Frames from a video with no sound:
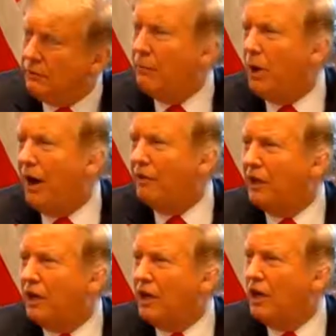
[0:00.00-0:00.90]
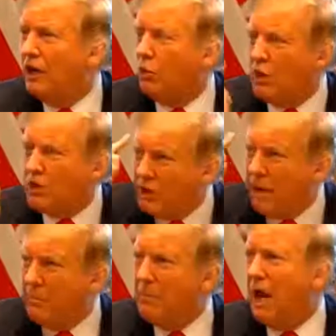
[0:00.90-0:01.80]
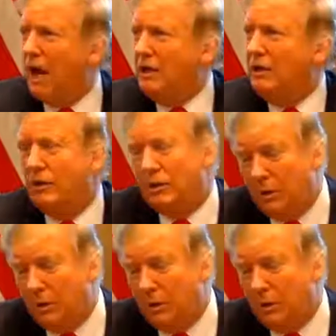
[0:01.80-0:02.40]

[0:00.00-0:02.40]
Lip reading: have I privately, you know, what's in my mind?